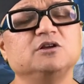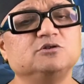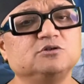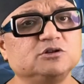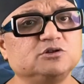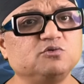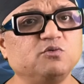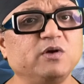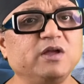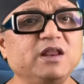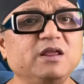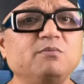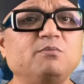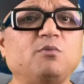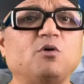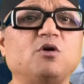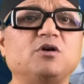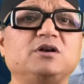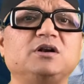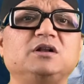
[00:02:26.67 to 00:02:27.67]
so it's very
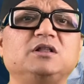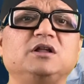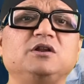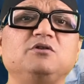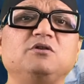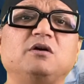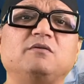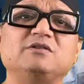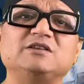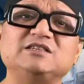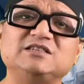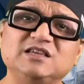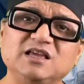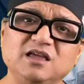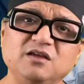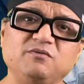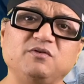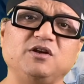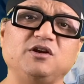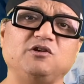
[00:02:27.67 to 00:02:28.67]
important that you have a
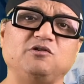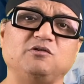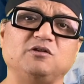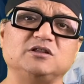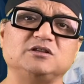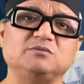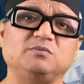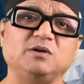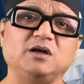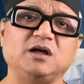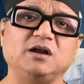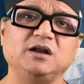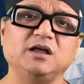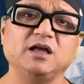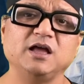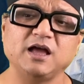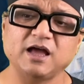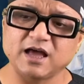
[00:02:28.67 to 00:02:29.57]
safe hair transplant,